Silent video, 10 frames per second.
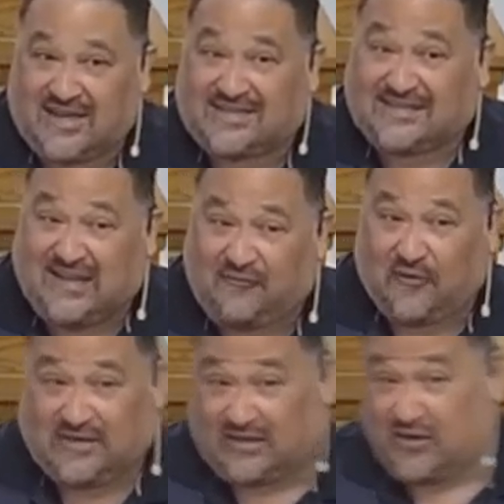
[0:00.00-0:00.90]
is
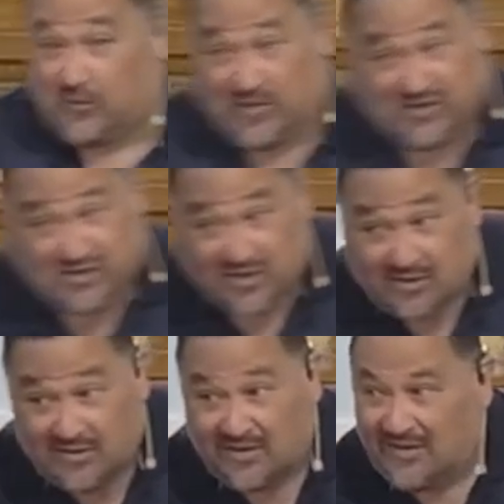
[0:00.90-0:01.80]
different than the
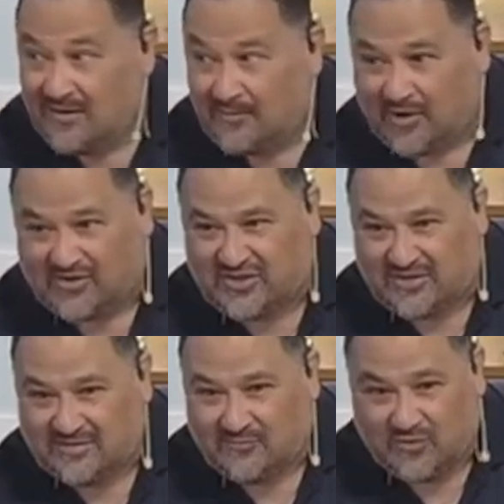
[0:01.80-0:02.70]
Christian person.
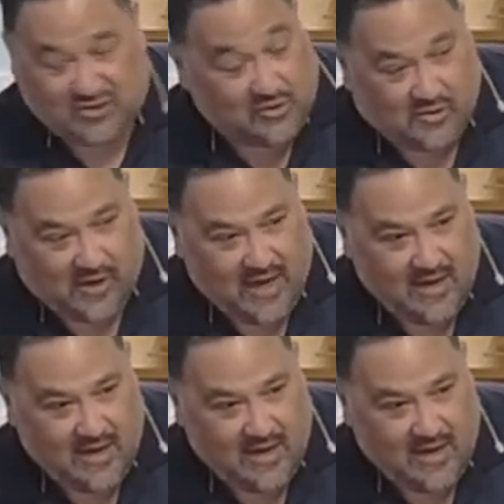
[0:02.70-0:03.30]
Wouldn't you agree?